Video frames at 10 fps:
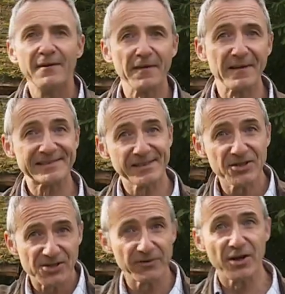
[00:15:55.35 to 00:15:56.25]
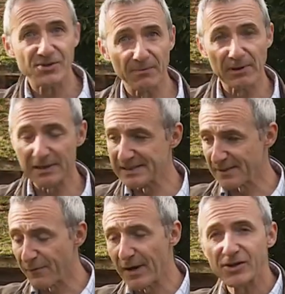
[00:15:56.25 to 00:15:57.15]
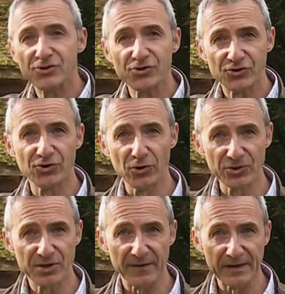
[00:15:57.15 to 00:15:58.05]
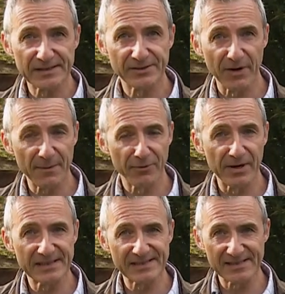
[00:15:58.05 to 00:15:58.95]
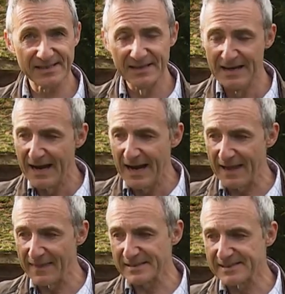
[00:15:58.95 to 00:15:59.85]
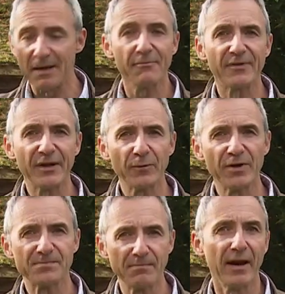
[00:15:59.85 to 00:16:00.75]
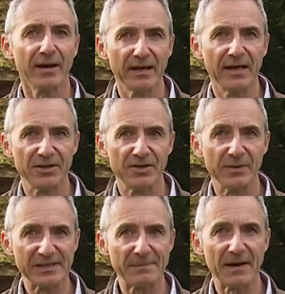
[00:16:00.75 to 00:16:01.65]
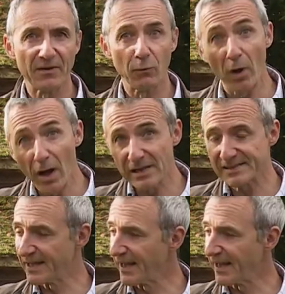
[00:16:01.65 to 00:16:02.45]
Now, this third generation model is a fraction shorter than its direct predecessor, and that's something which might lead you to expect the worst